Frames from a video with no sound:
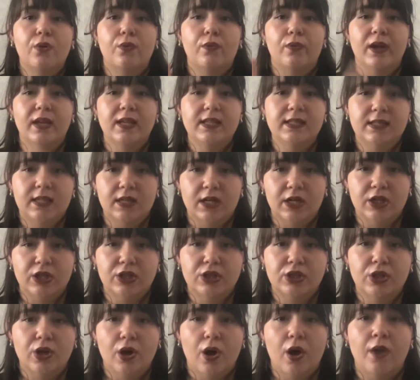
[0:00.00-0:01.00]

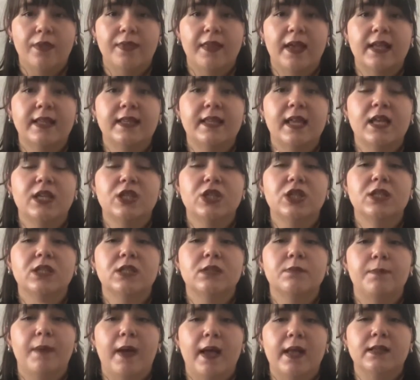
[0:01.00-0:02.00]
Research on attention
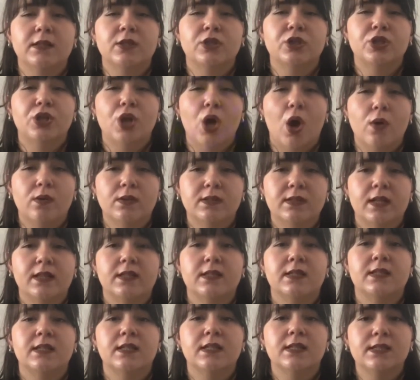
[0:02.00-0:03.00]
spans shows
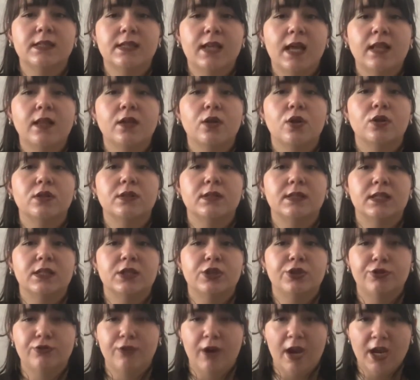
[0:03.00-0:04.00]
that sustained
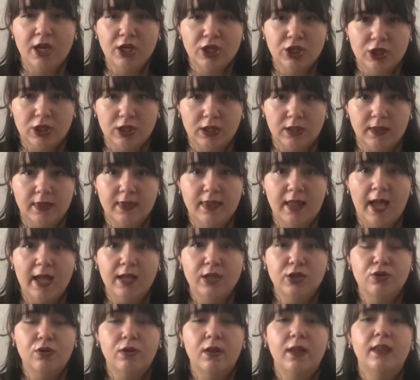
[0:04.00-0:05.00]
concentration
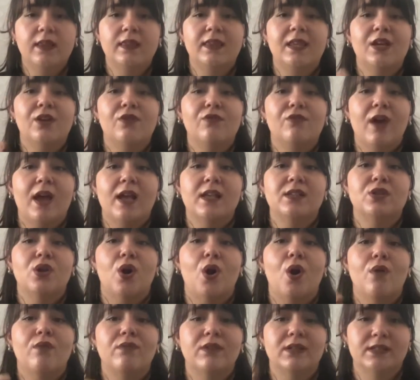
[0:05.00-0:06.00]
naturally degrades
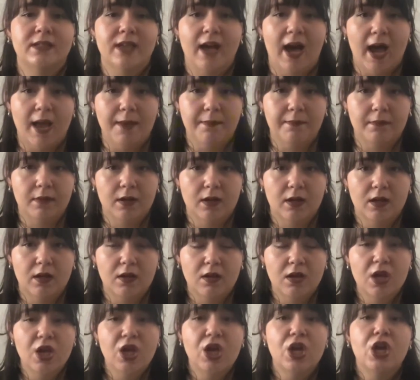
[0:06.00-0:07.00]
over time.
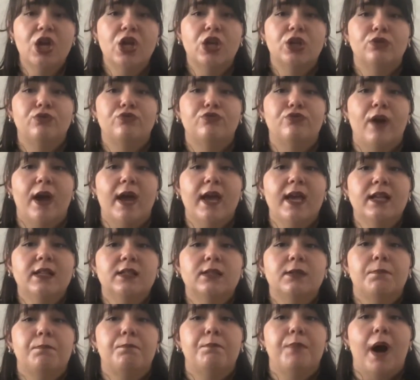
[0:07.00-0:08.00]
Trying
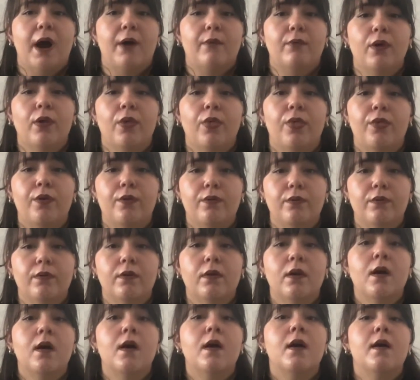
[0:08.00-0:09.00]
to power
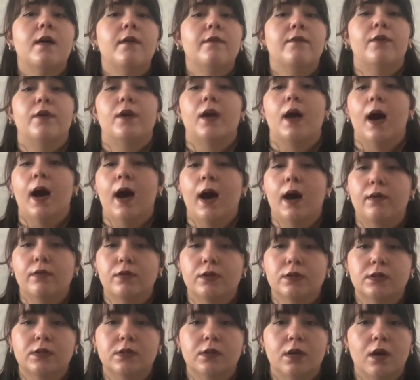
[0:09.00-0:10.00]
through for
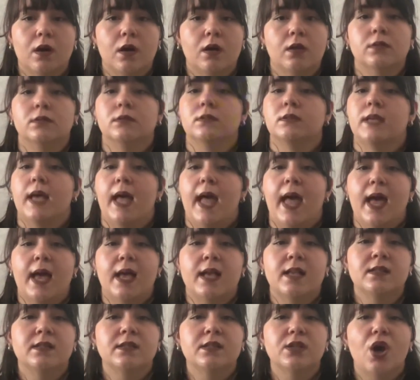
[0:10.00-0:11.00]
hours on
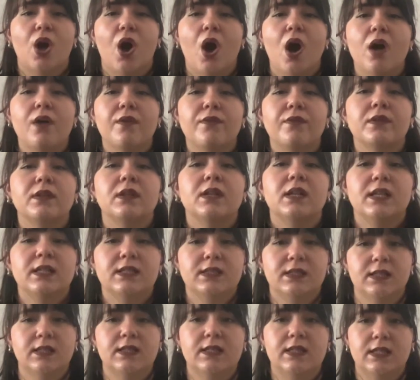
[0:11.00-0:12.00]
end often
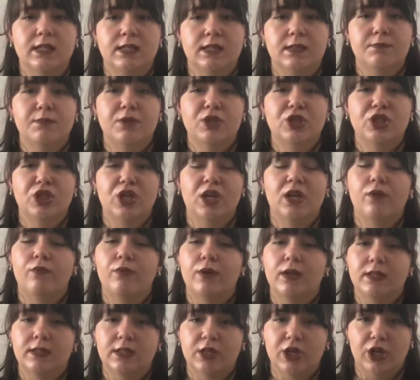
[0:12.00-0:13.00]
leads to diminishing
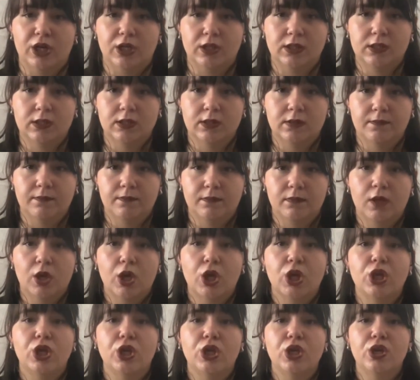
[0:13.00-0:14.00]
returns.
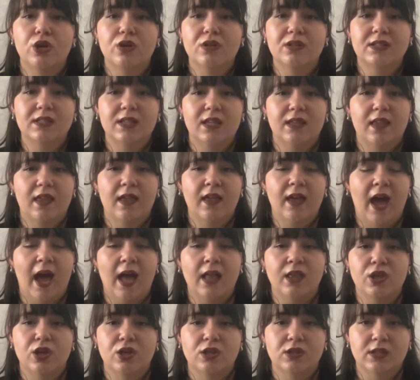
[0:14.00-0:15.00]
You're sitting
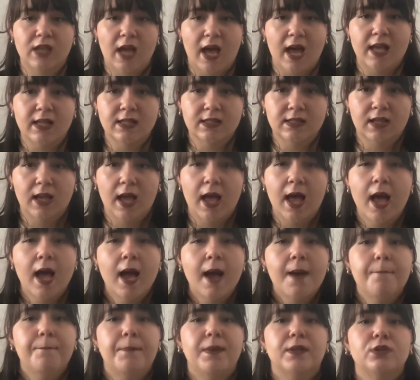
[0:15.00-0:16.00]
at your desk,
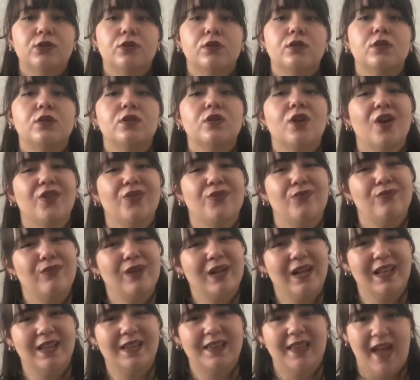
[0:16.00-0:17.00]
but you're not
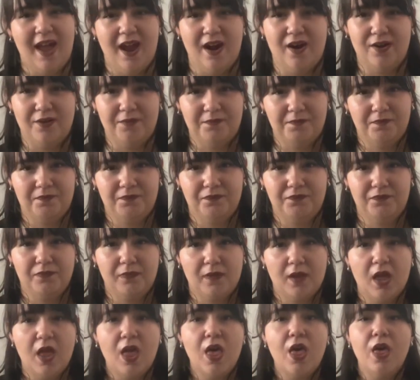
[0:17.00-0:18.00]
really there.
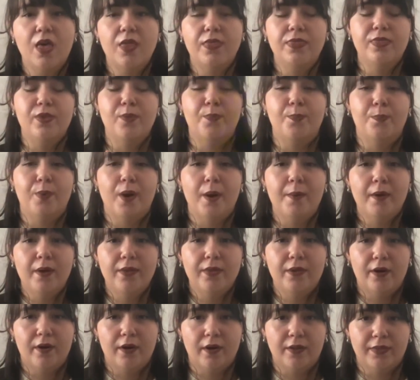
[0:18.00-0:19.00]
The
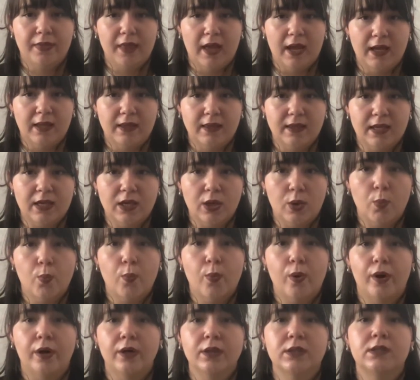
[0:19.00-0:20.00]
Pomodoro
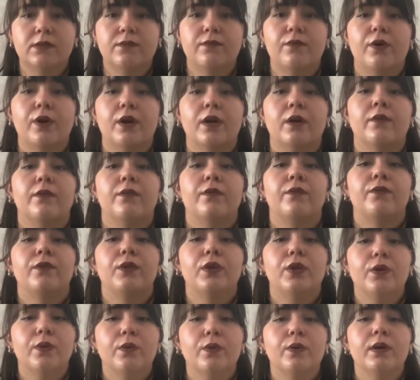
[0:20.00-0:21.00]
Technique works for a
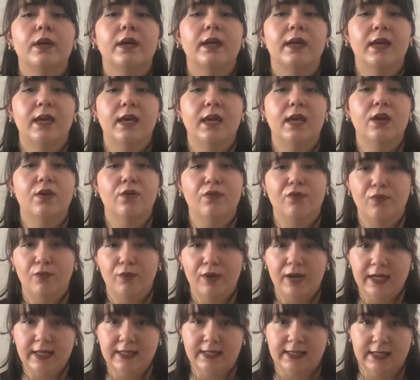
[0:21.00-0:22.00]
few key
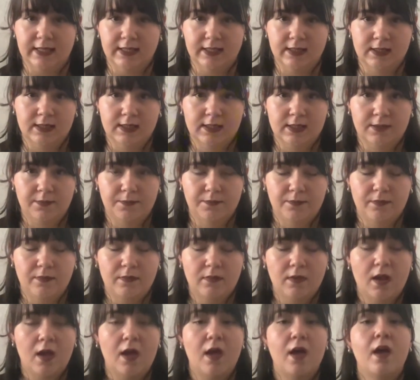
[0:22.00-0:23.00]
reasons.
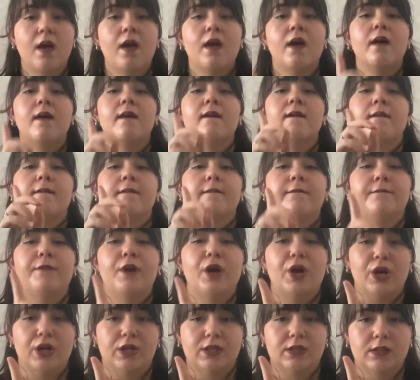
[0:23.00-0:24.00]

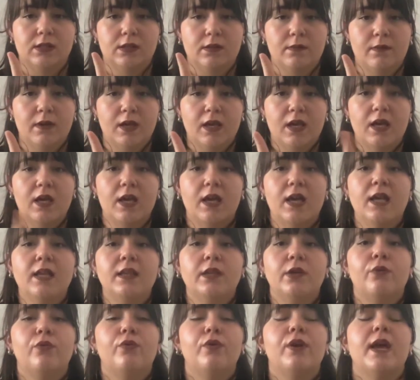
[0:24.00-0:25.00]
First,
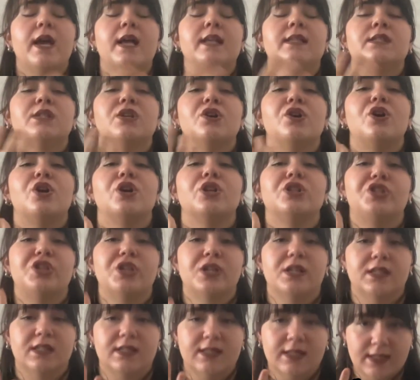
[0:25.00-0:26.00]
it creates
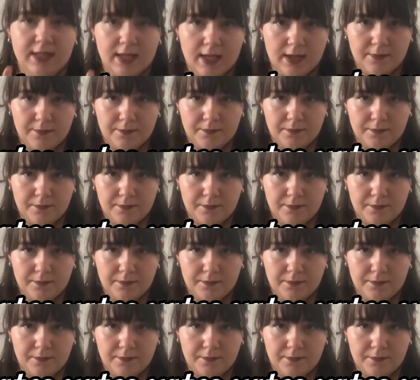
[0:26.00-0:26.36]
urgency.